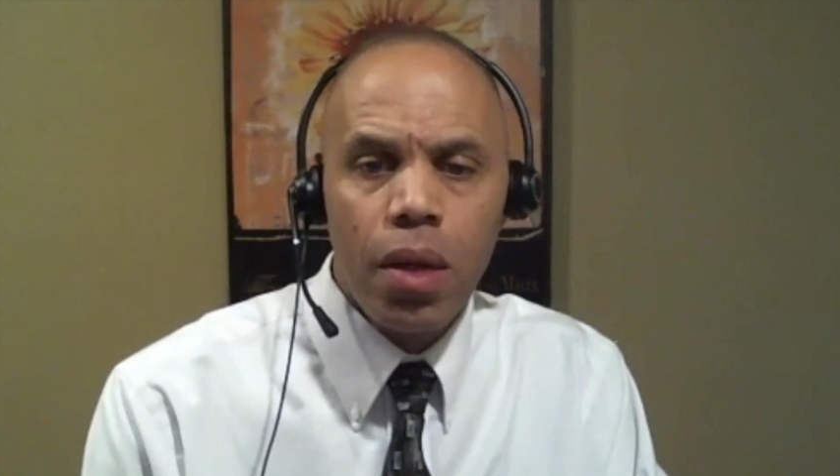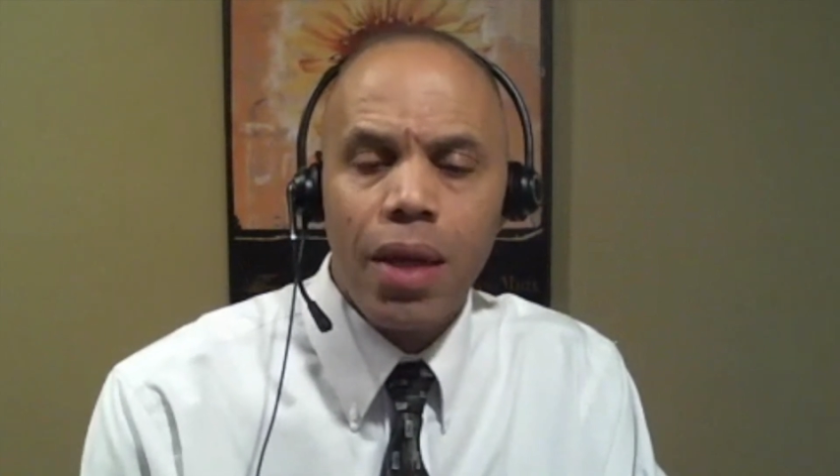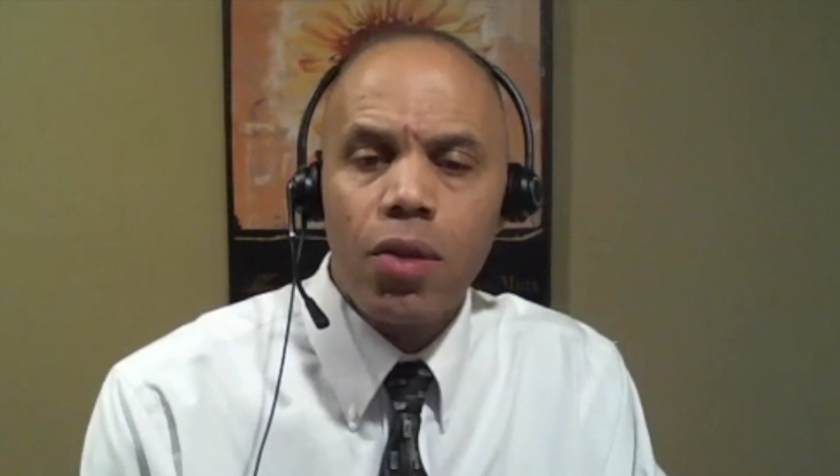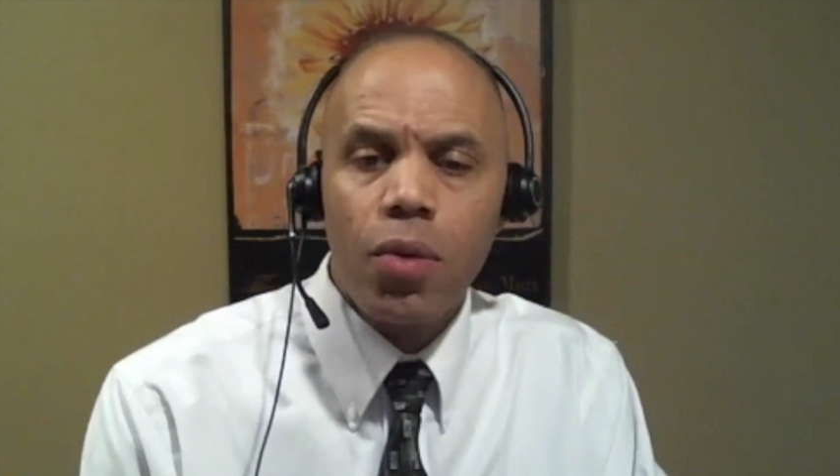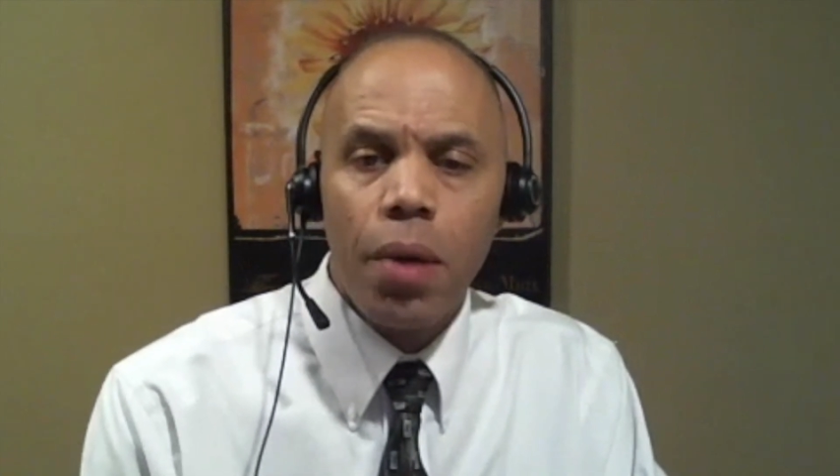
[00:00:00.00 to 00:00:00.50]

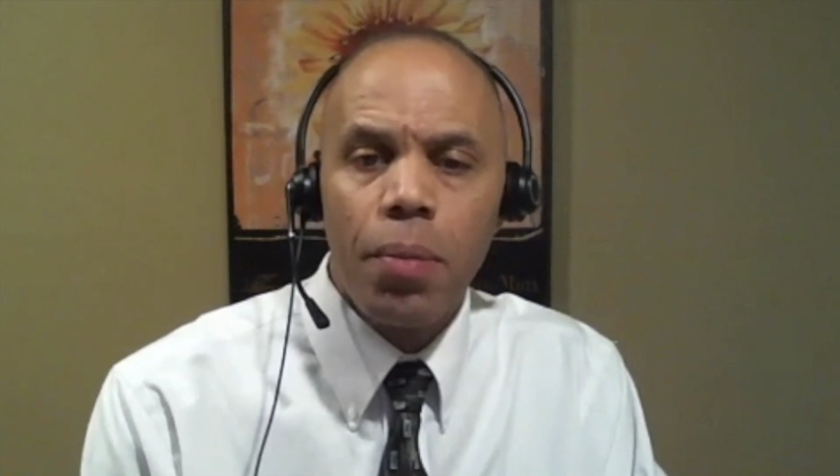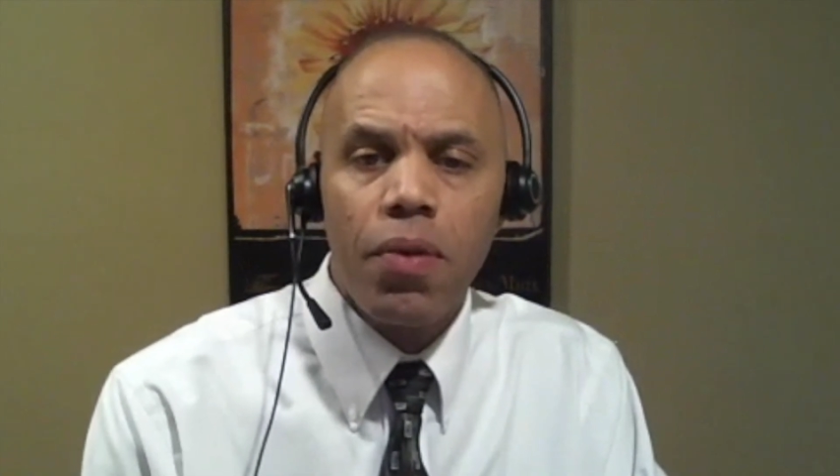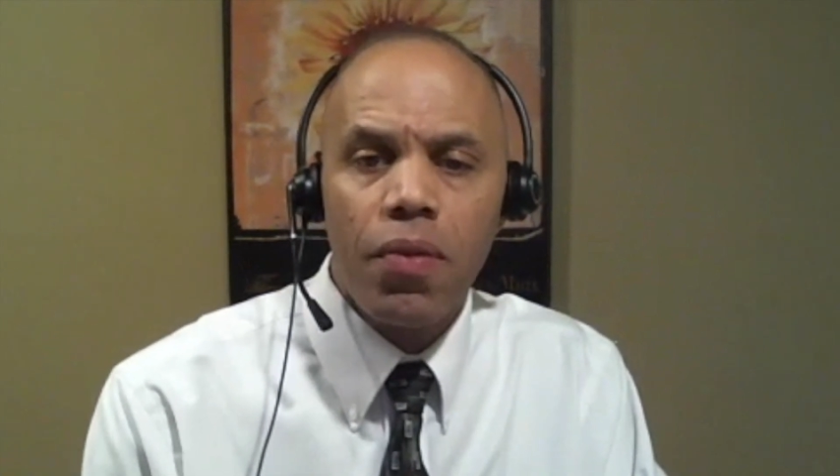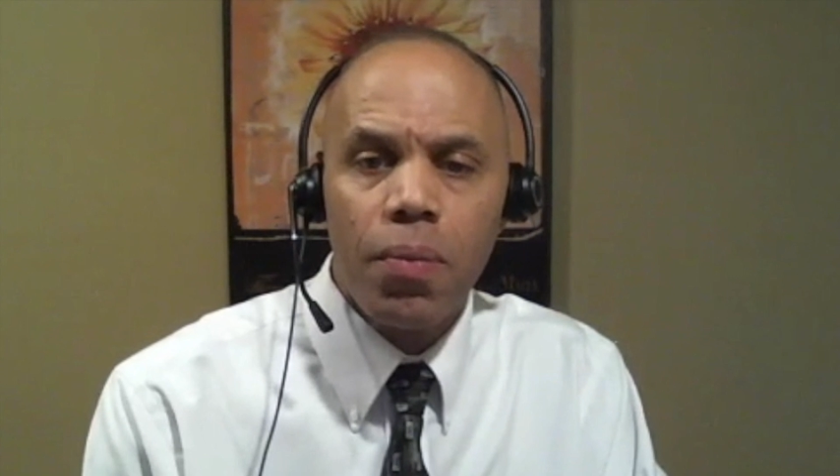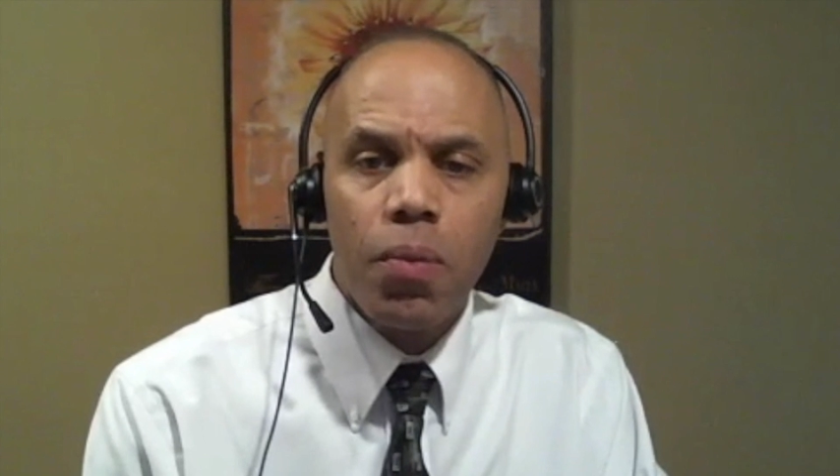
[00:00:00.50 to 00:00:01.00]
That's why
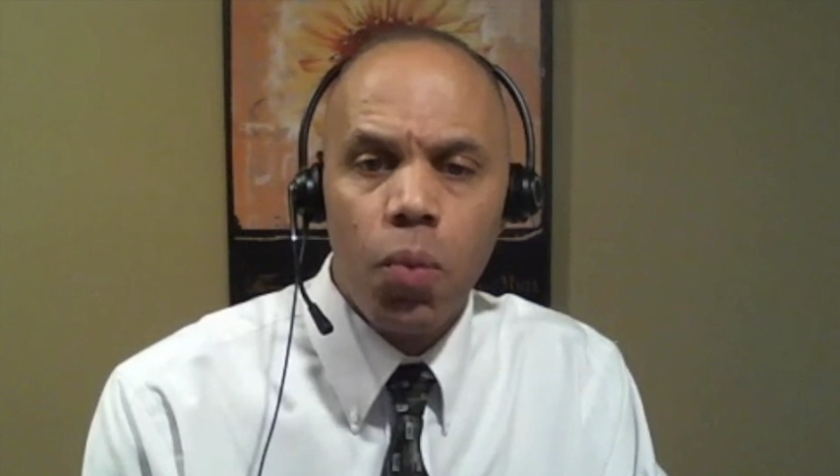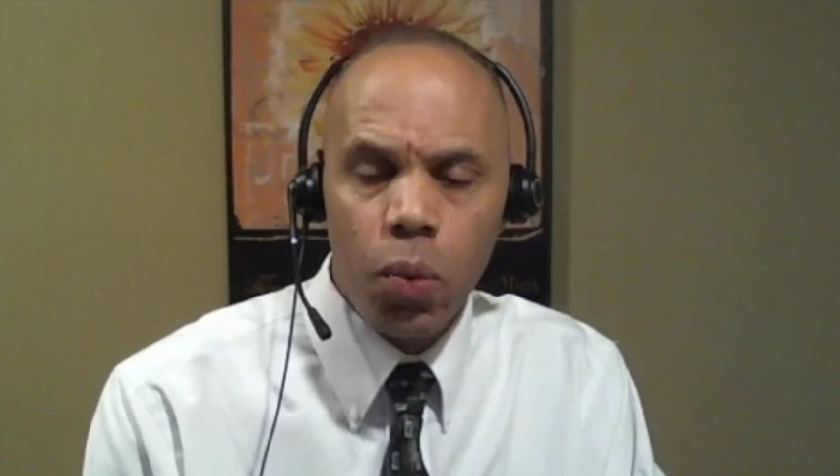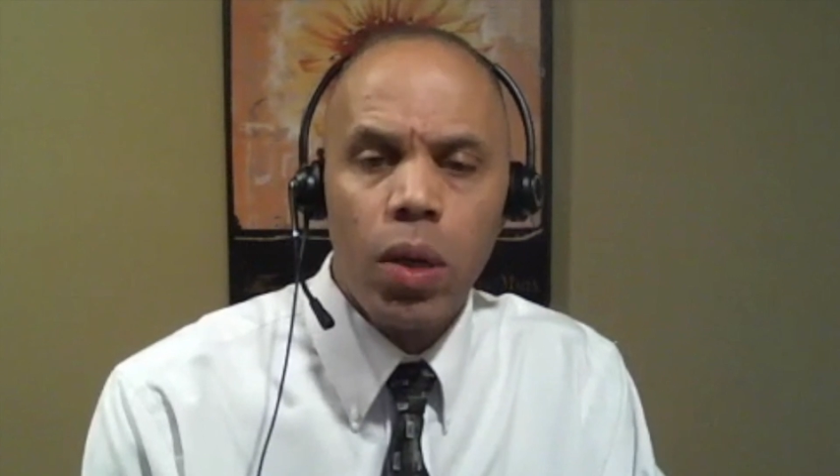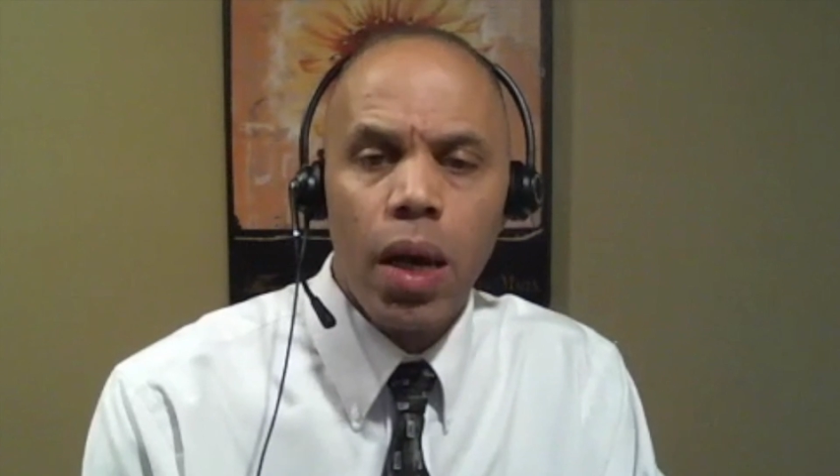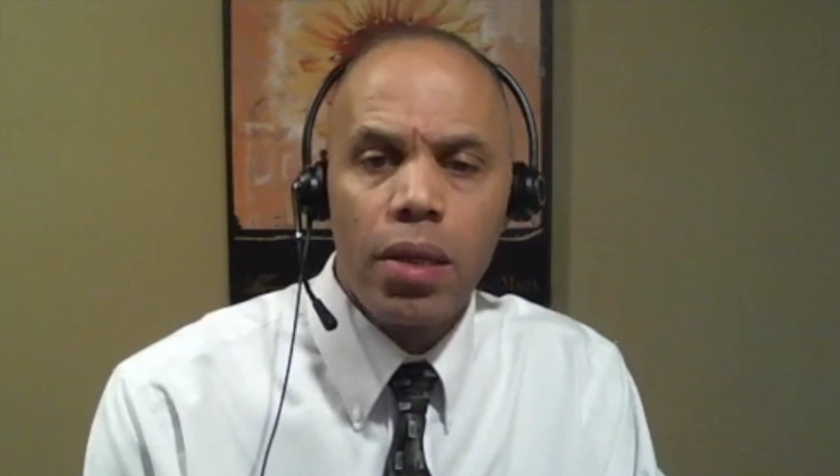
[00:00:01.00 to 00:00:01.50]

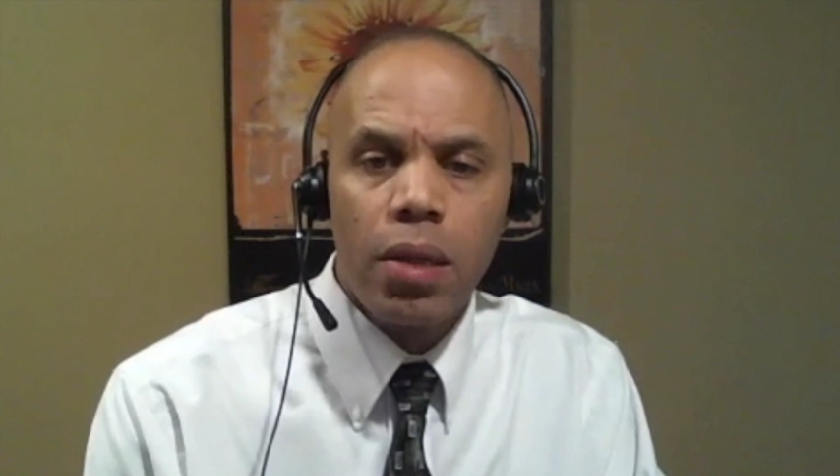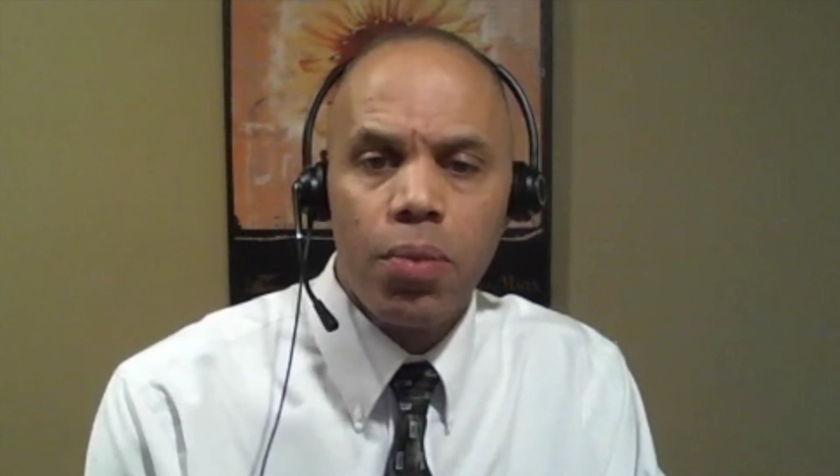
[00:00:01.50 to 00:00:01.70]
would like to